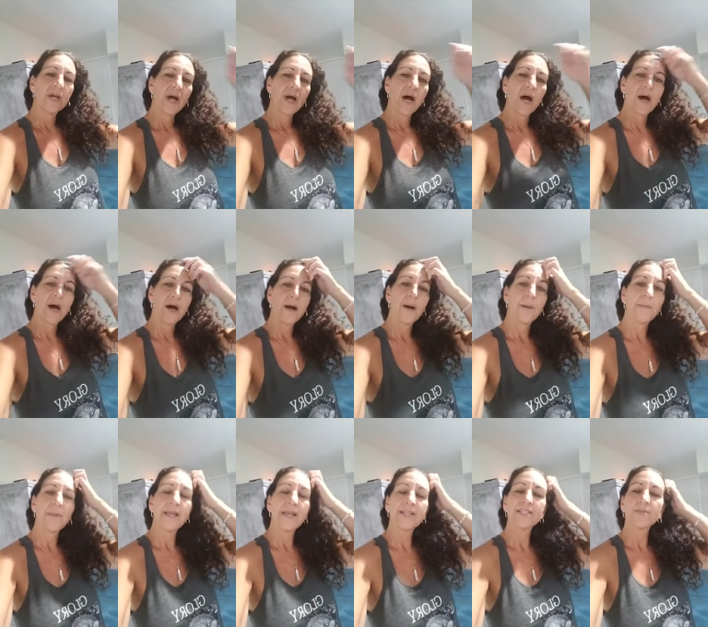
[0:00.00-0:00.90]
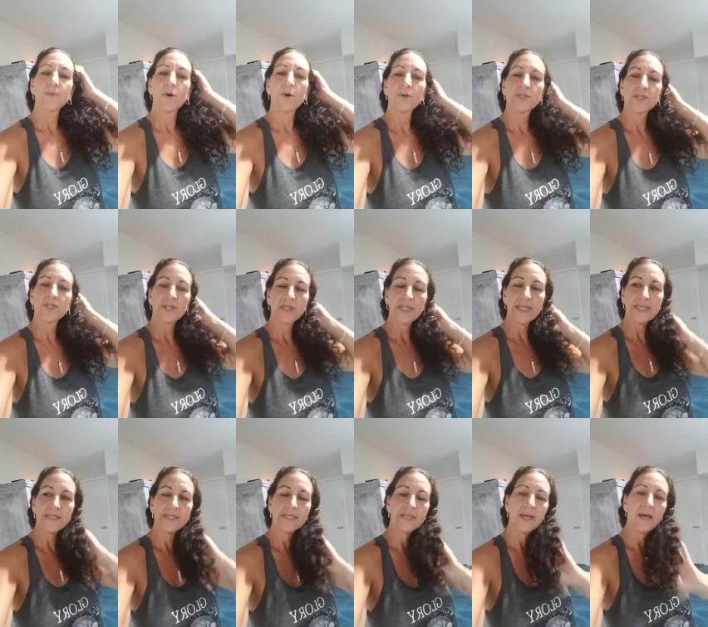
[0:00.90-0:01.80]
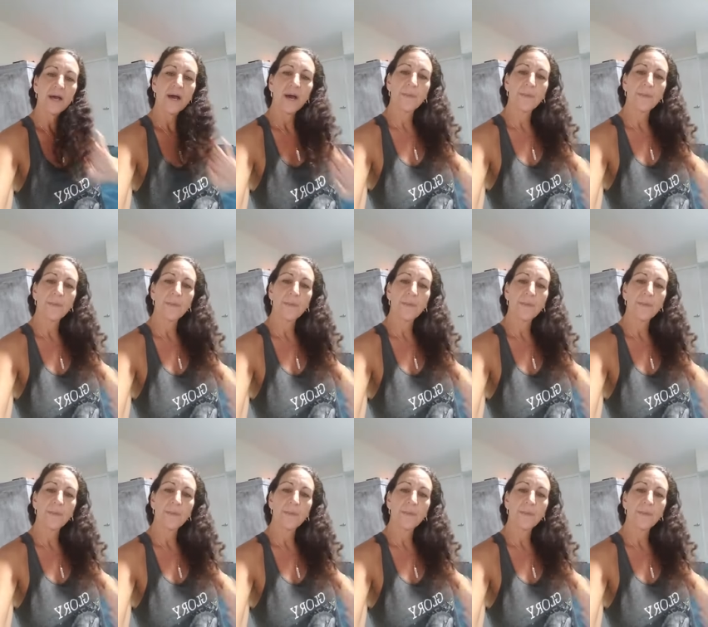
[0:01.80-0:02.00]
um, and spoke to Lisa